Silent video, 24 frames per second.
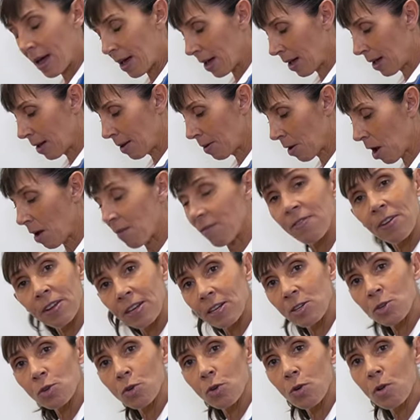I'm
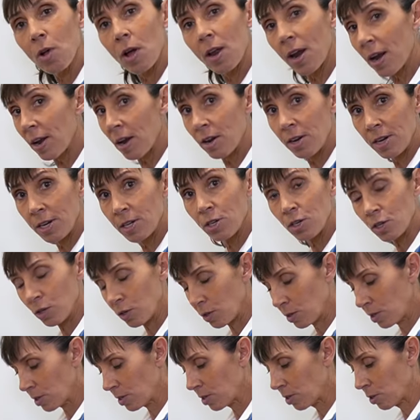fairly tall and I don't need to
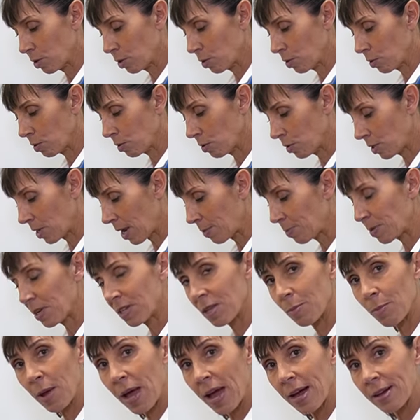use a stool to empty
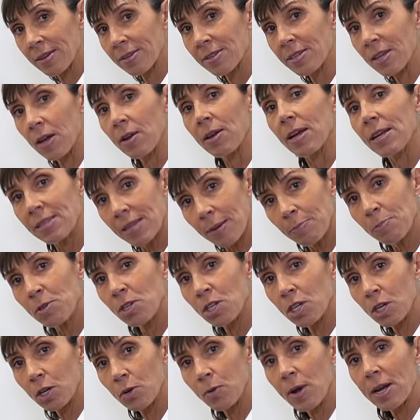the bowel. So it's up
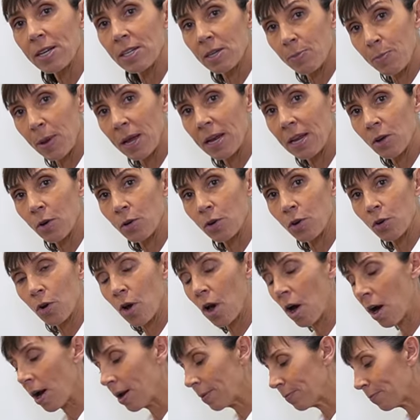to you and depending on your
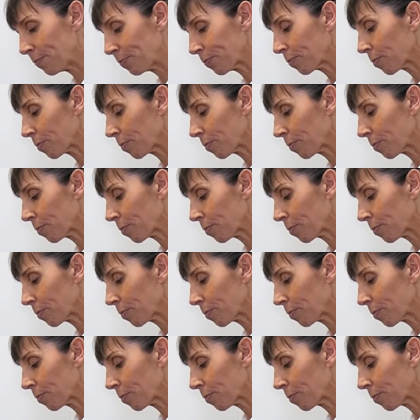height.